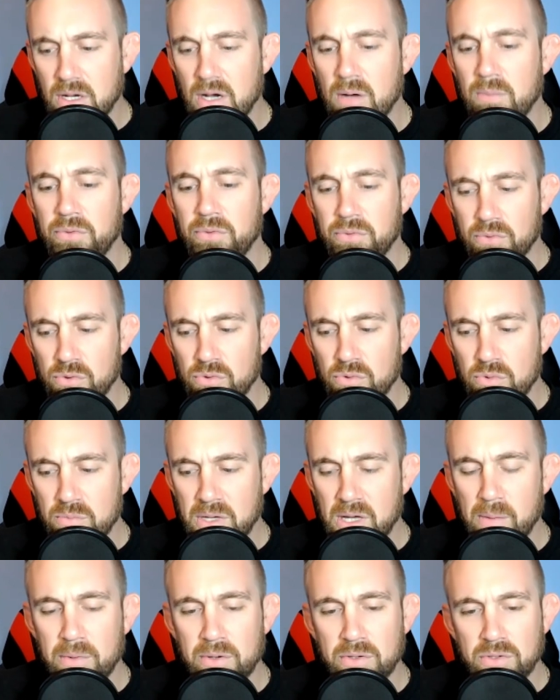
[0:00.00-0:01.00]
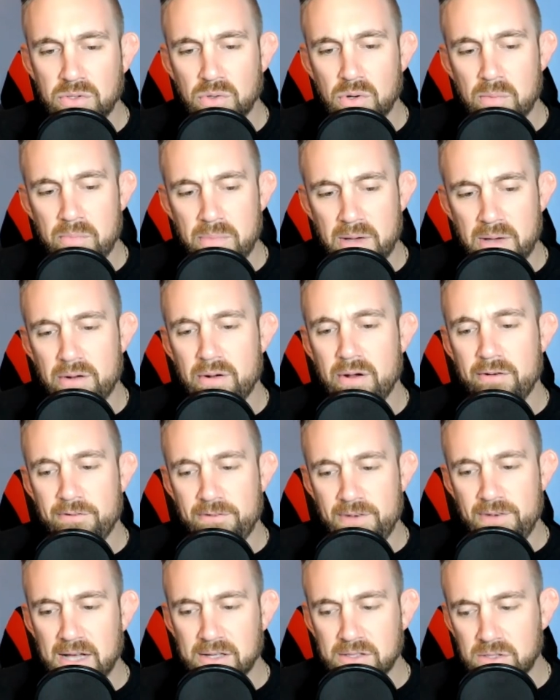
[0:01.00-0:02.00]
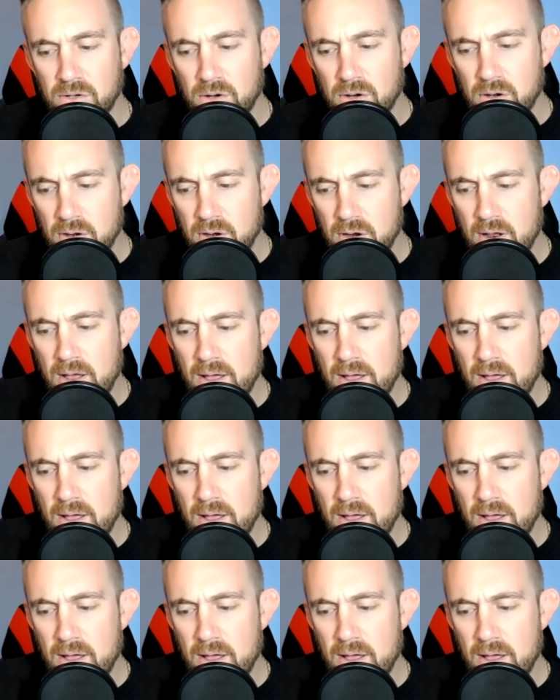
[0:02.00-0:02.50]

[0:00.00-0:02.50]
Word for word: come through and be able to do it better and faster